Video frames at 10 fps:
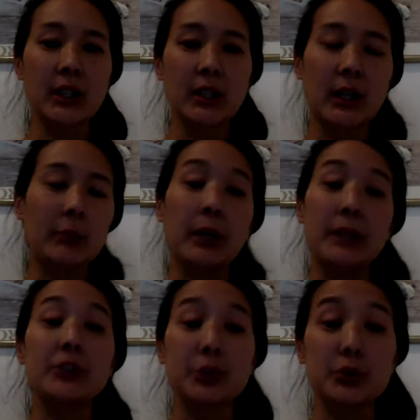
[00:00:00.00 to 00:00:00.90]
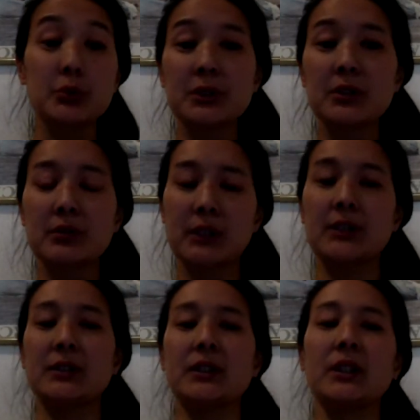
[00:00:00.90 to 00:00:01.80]
and probably tubes,
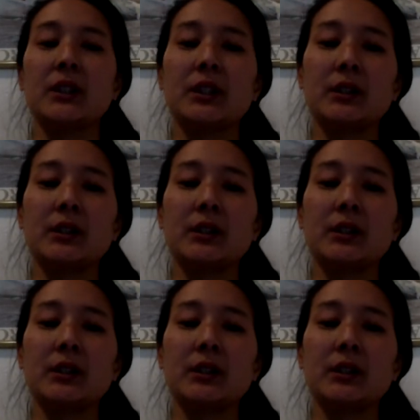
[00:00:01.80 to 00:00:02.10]
honestly.